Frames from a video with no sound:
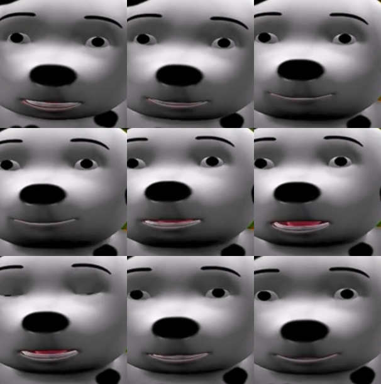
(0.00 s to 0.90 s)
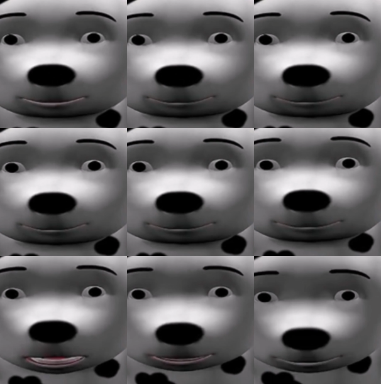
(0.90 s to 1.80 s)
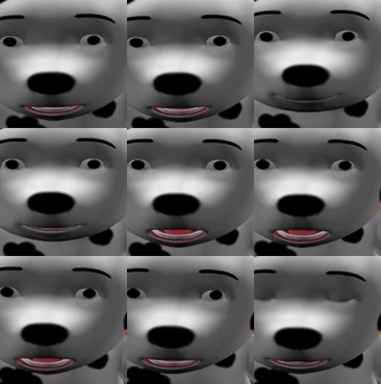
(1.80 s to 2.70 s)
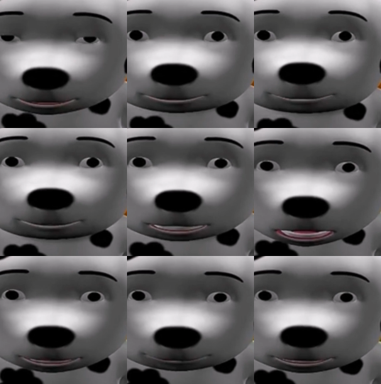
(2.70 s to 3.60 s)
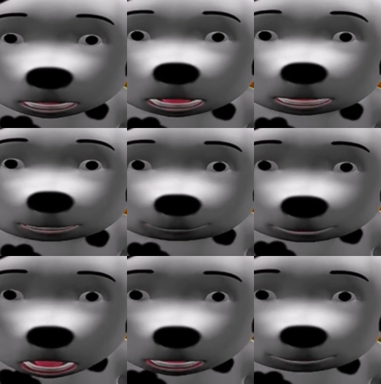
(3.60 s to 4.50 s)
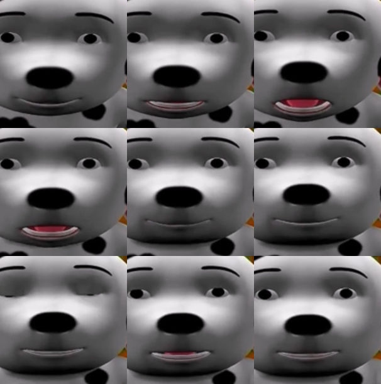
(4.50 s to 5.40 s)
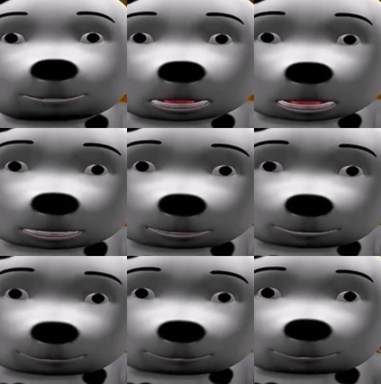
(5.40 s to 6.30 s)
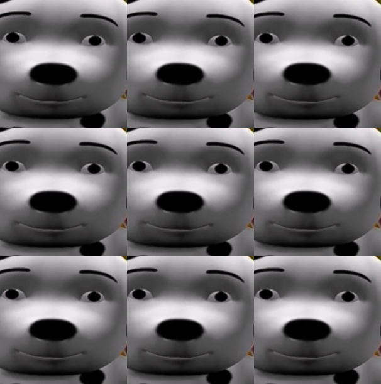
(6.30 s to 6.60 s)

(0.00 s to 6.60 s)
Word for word: just animals, wood from trees is used to build houses for us besides so many other things.